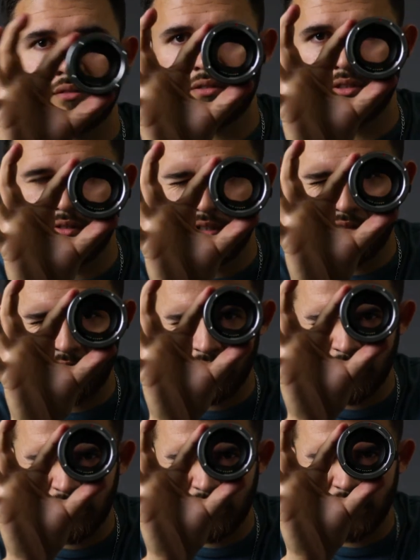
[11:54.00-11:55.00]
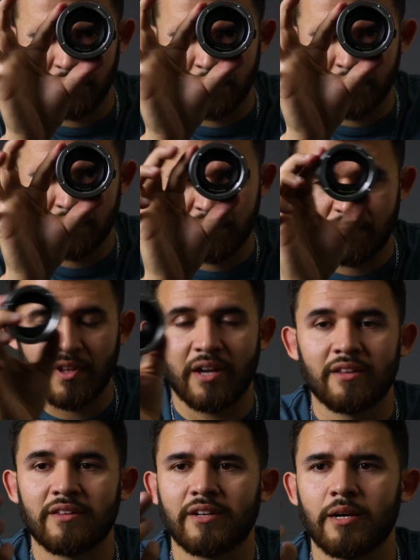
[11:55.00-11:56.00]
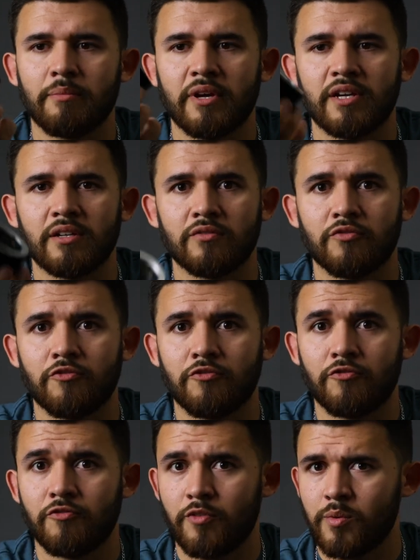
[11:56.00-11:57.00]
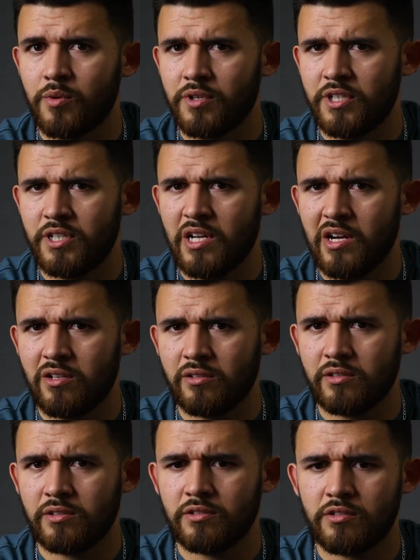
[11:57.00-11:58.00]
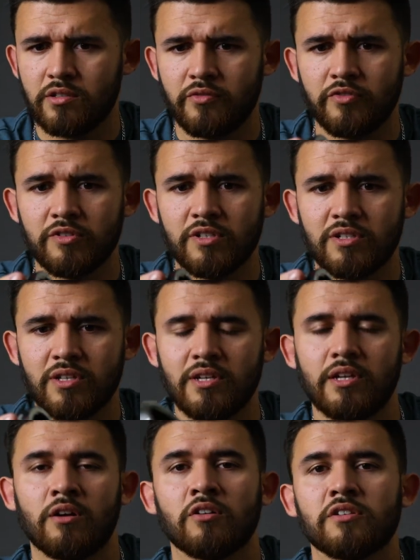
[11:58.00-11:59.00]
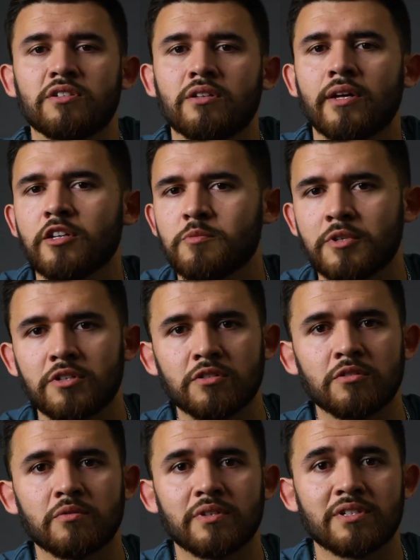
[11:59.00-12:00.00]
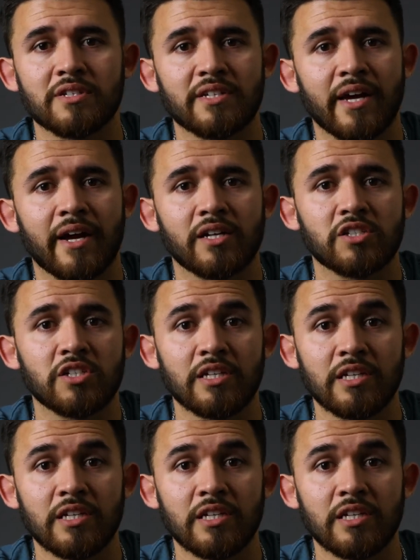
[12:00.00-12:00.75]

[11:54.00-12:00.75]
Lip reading: See right there. I think I paid $40 for this thing, and all this allows me to do is attach